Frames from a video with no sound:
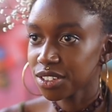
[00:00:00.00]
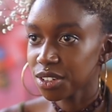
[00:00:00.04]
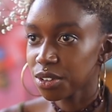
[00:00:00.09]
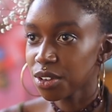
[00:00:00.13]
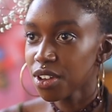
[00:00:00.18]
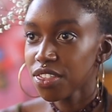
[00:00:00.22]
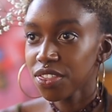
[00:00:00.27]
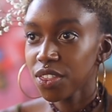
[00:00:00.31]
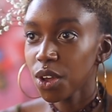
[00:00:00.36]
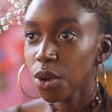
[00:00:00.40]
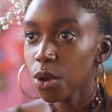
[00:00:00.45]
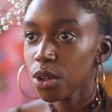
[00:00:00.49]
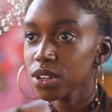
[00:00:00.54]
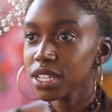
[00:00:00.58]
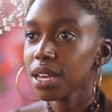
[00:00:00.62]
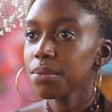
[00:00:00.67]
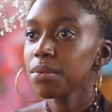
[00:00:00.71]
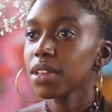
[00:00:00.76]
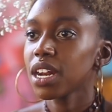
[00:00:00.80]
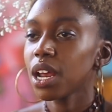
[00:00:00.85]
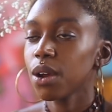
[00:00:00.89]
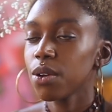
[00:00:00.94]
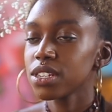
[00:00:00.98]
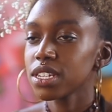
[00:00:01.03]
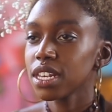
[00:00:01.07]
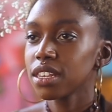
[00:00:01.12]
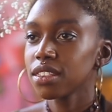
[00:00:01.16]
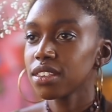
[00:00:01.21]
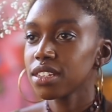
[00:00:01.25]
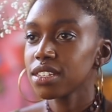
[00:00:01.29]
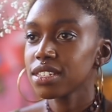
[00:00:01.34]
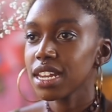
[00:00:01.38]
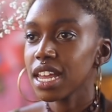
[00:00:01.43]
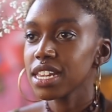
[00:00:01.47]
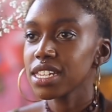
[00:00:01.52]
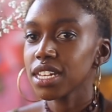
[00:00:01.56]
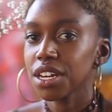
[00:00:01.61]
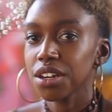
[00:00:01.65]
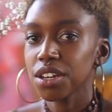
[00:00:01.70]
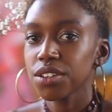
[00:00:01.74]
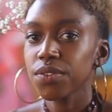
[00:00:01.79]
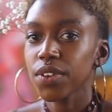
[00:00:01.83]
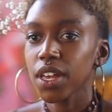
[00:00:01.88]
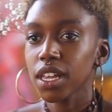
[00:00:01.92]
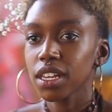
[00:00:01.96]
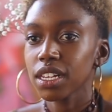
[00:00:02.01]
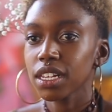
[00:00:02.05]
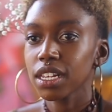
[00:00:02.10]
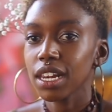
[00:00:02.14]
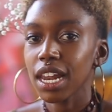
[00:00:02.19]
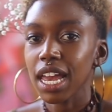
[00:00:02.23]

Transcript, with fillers: So the whole time that I was in the States, I just felt